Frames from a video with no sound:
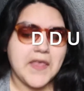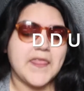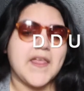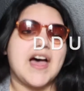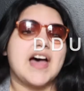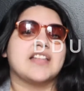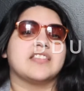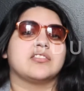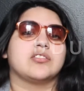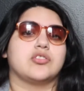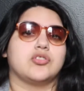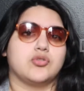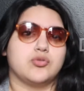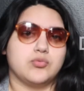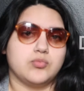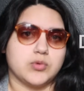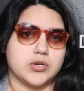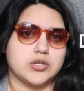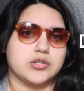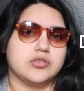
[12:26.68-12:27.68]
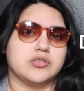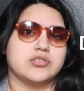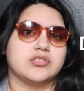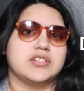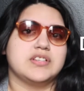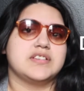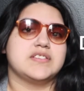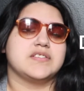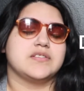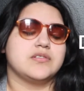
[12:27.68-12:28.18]
that the
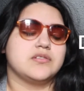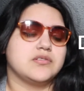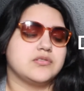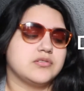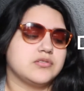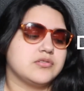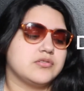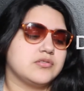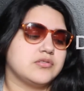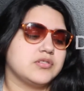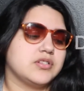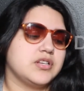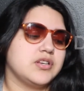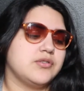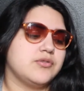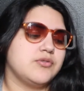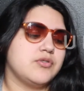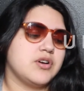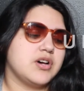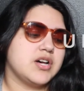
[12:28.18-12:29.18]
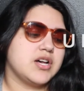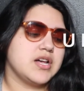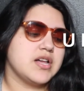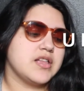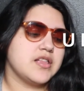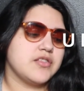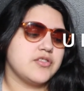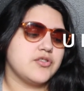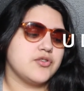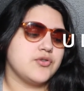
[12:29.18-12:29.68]
world is only
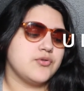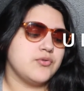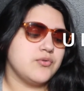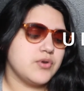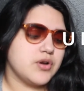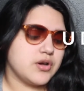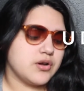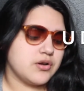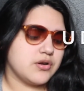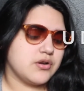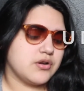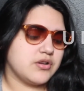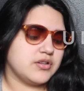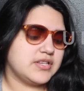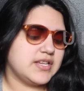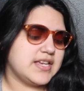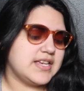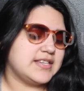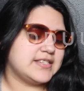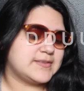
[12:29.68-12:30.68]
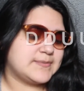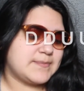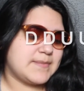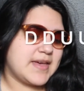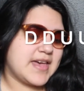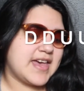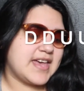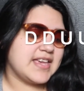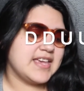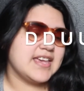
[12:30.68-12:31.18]
what the world is
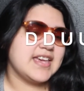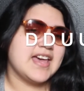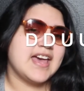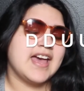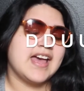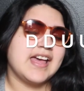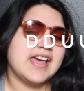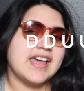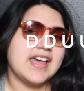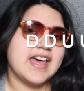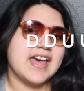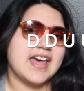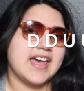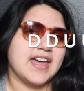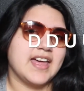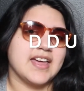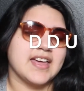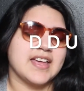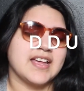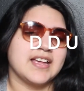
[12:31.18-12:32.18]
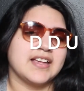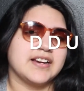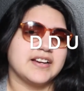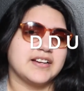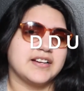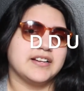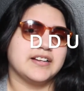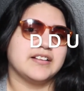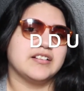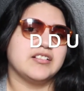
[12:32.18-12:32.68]
made
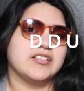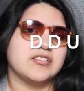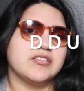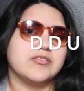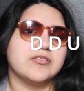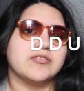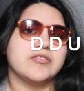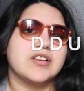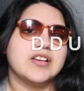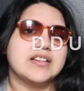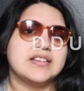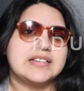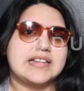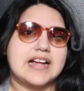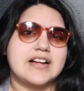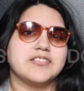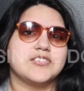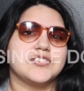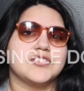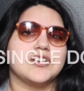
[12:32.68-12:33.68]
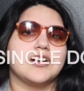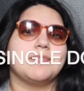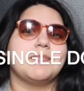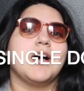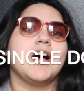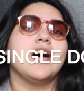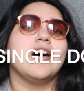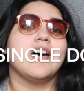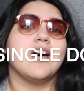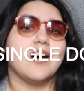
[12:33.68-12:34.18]
of. Down, strum
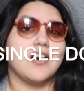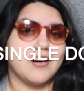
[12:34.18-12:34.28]
up.